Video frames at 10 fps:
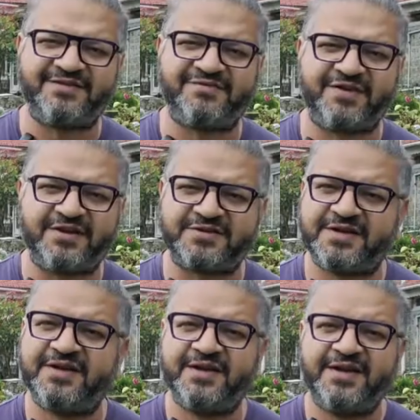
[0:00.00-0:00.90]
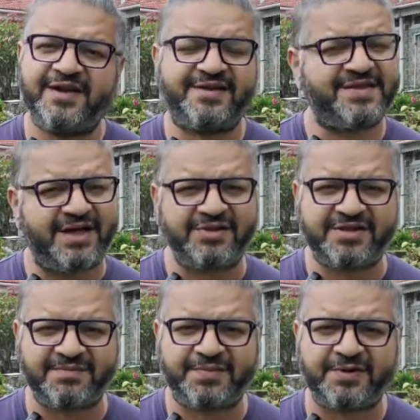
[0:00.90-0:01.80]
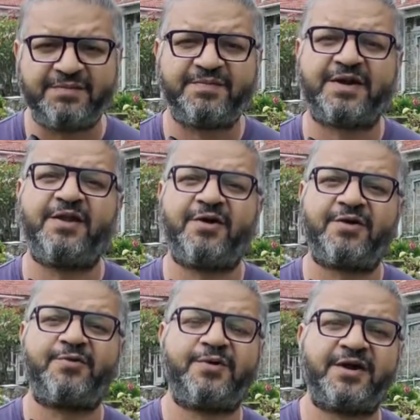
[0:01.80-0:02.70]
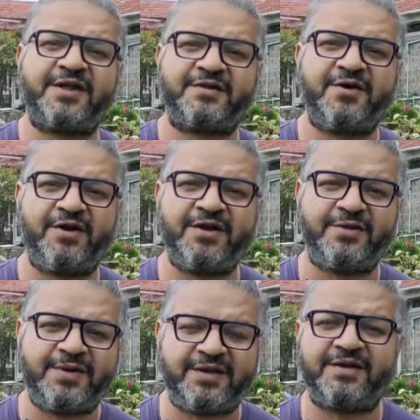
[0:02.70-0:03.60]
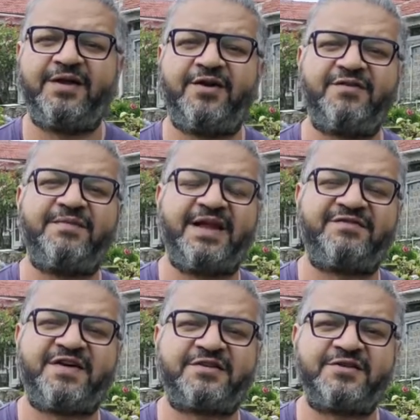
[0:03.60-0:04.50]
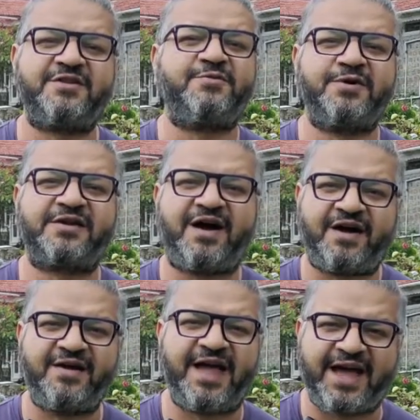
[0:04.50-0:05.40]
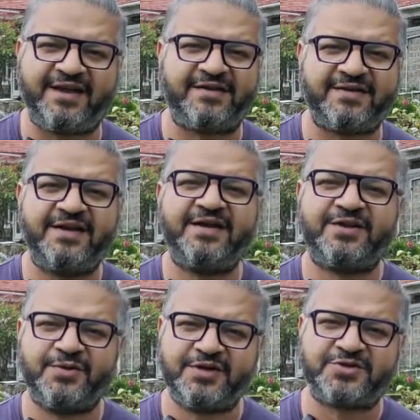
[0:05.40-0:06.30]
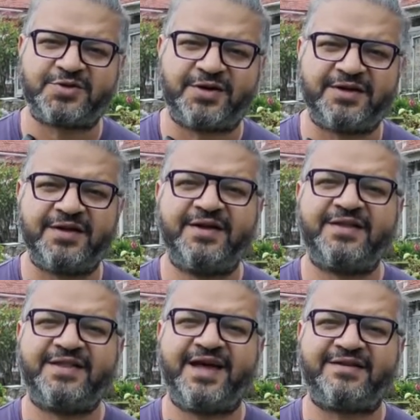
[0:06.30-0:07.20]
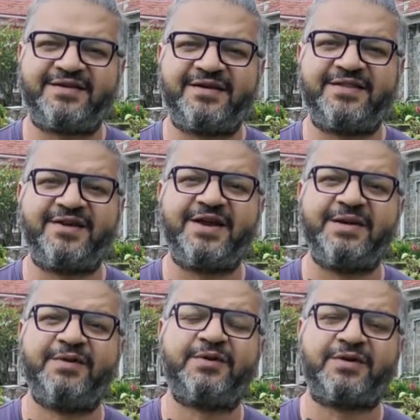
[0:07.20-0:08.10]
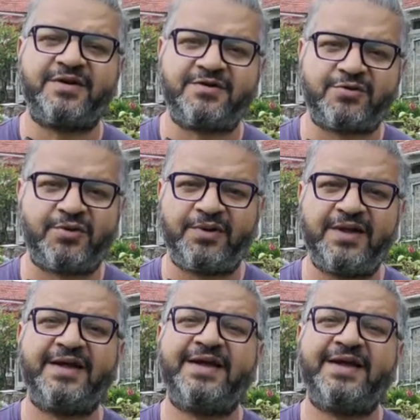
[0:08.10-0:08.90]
and fresh. It sounds simple, but a lot of work has gone into it. A lot of manufacturers have worked hard at it to ensure that uh, they're able to control